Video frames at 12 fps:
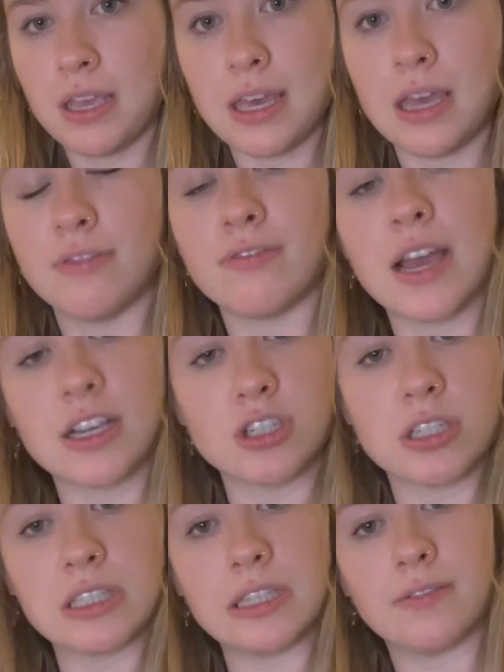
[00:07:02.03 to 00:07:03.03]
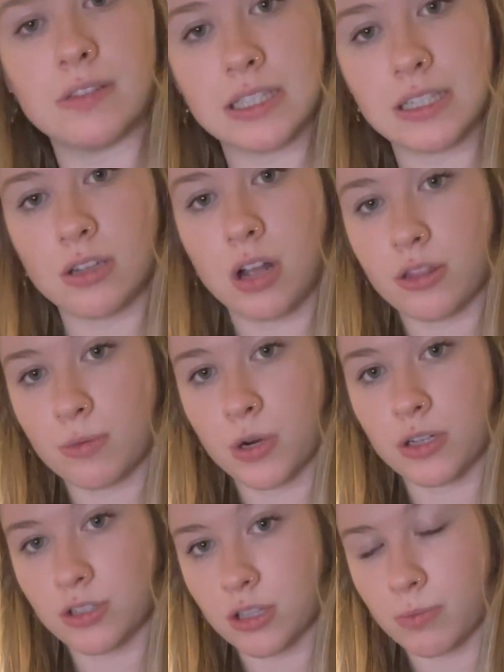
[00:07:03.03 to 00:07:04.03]
infectious if it's in other
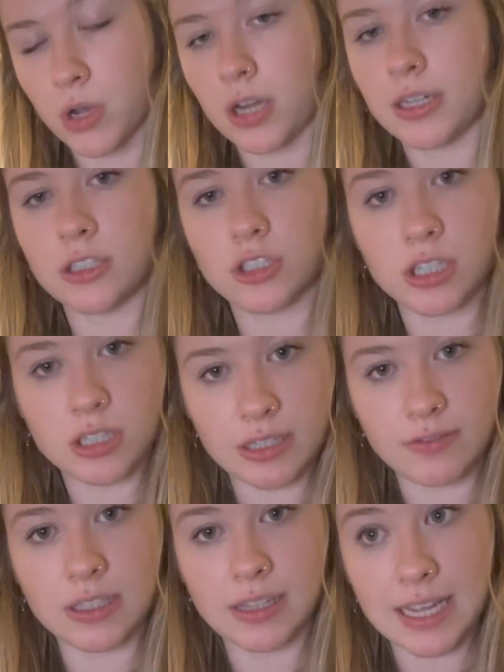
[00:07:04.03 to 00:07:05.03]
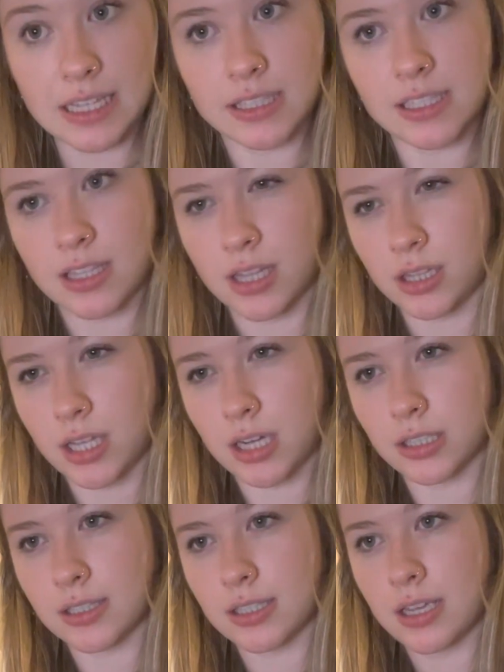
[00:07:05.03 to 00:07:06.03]
parts of the body, just if it lands in the
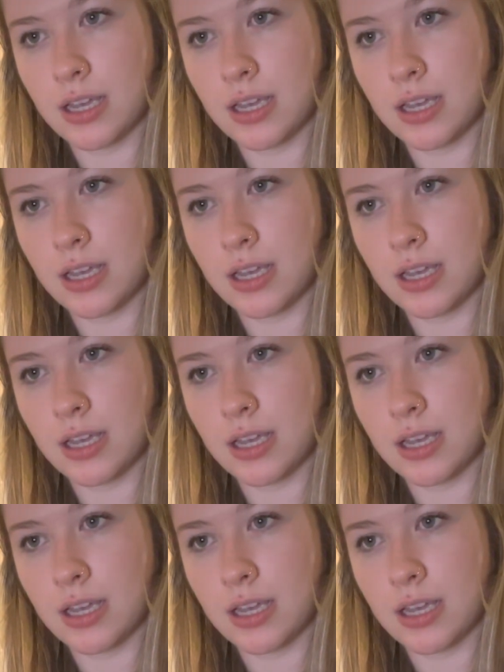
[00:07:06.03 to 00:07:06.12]
lungs.